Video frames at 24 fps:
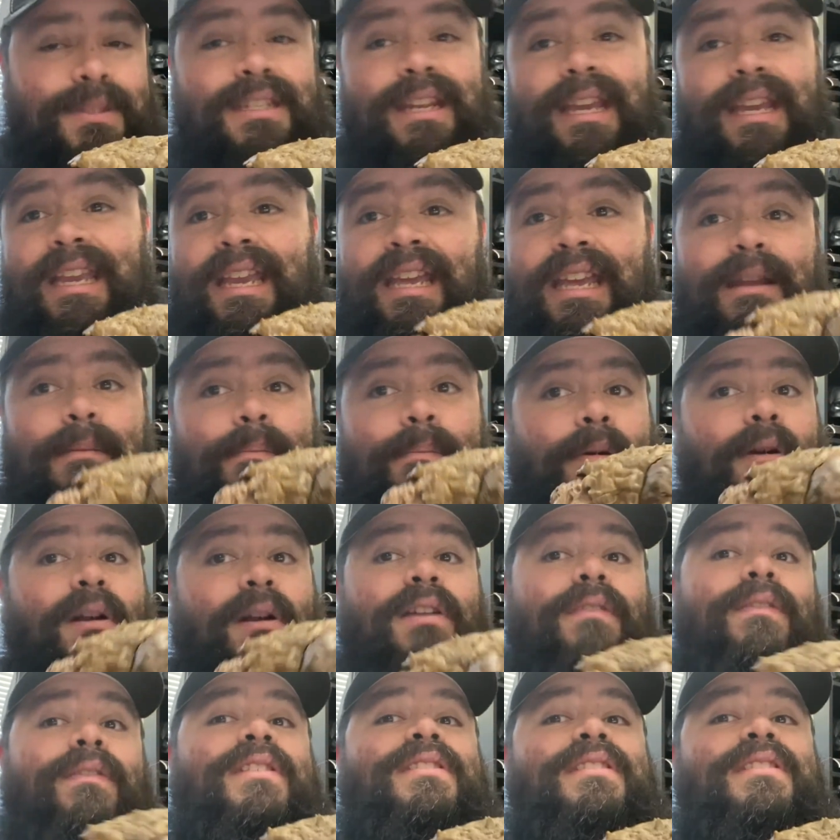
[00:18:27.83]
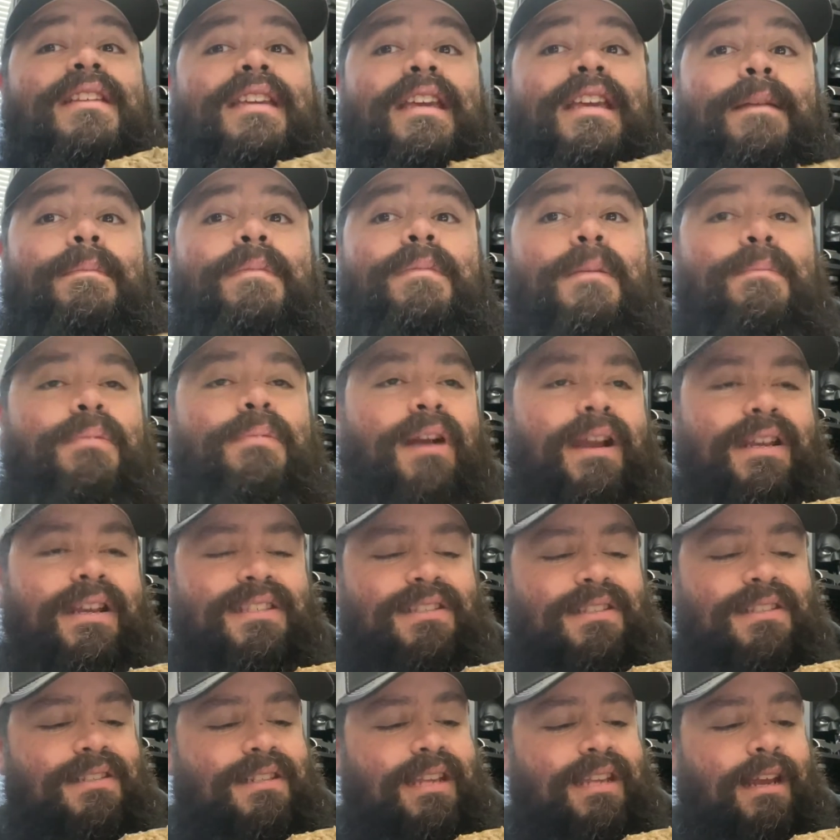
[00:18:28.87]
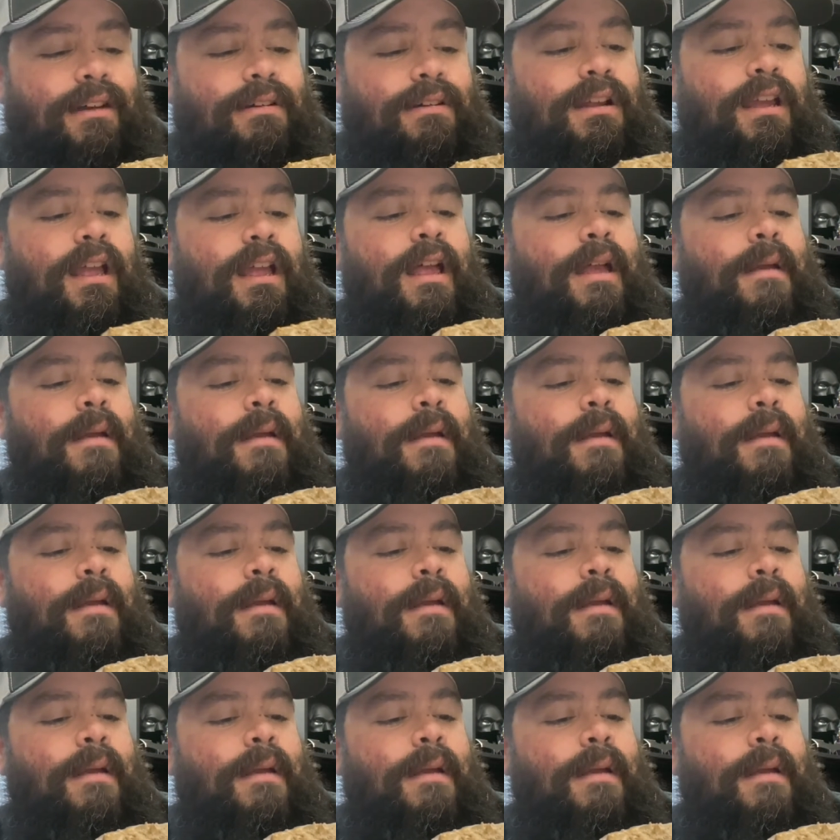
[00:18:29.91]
And I get it, part of it is to keep the prices down.